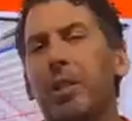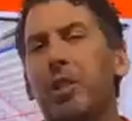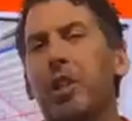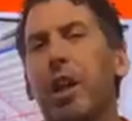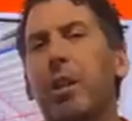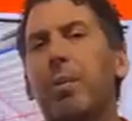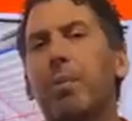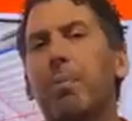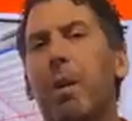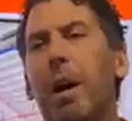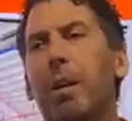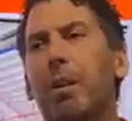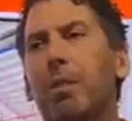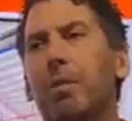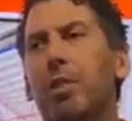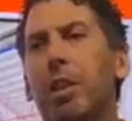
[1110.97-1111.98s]
have been a
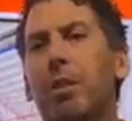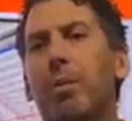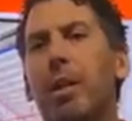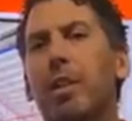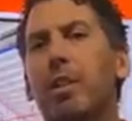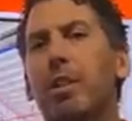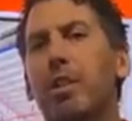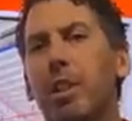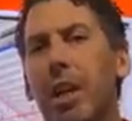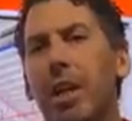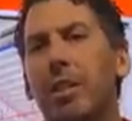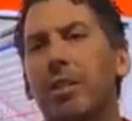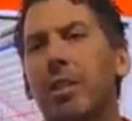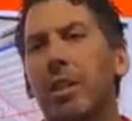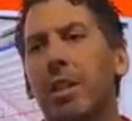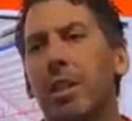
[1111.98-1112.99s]
model generation
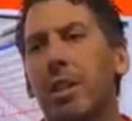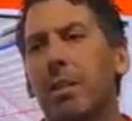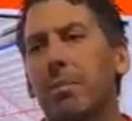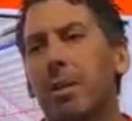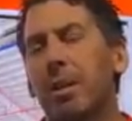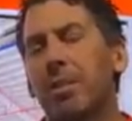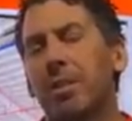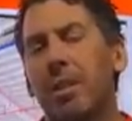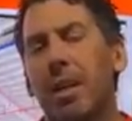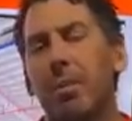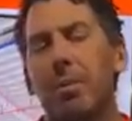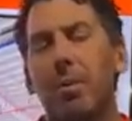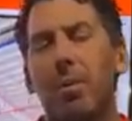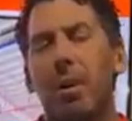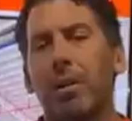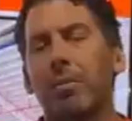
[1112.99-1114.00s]
change. But
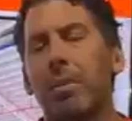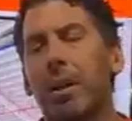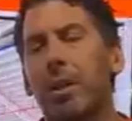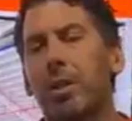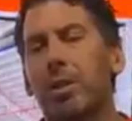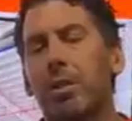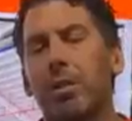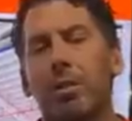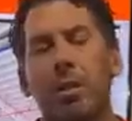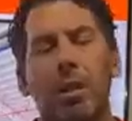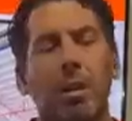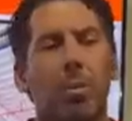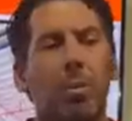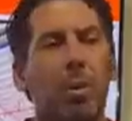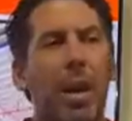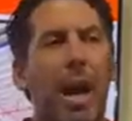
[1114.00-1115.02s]
instead, we wanted to make sure
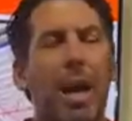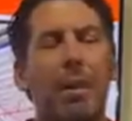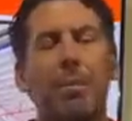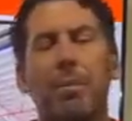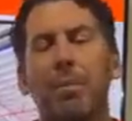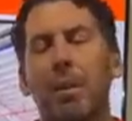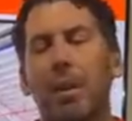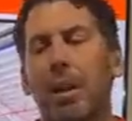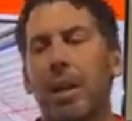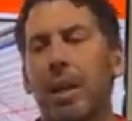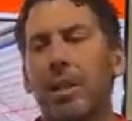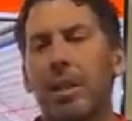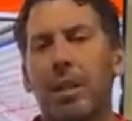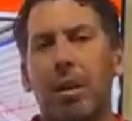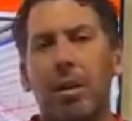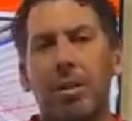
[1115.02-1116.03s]
we had them
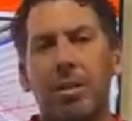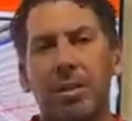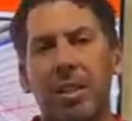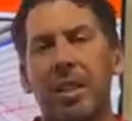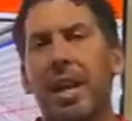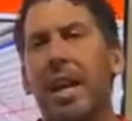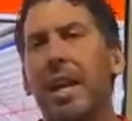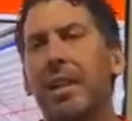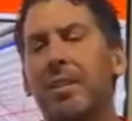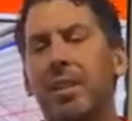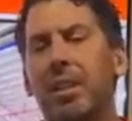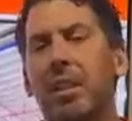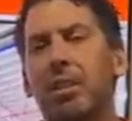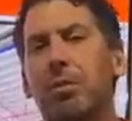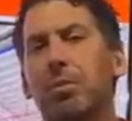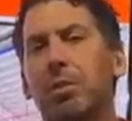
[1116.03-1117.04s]
in the cars today as
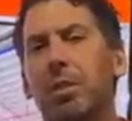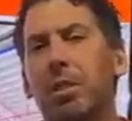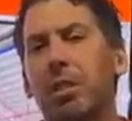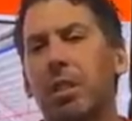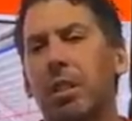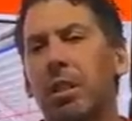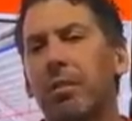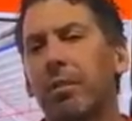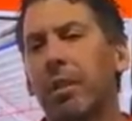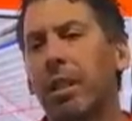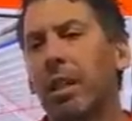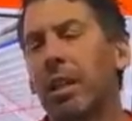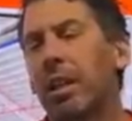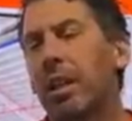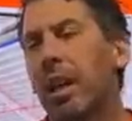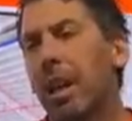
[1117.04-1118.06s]
customers took delivery,
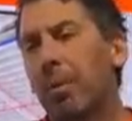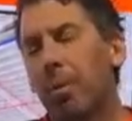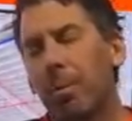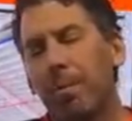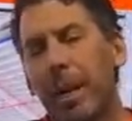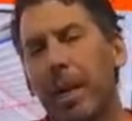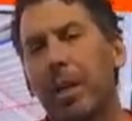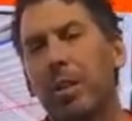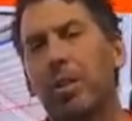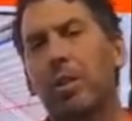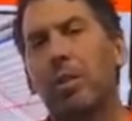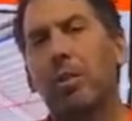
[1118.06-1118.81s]
and we're making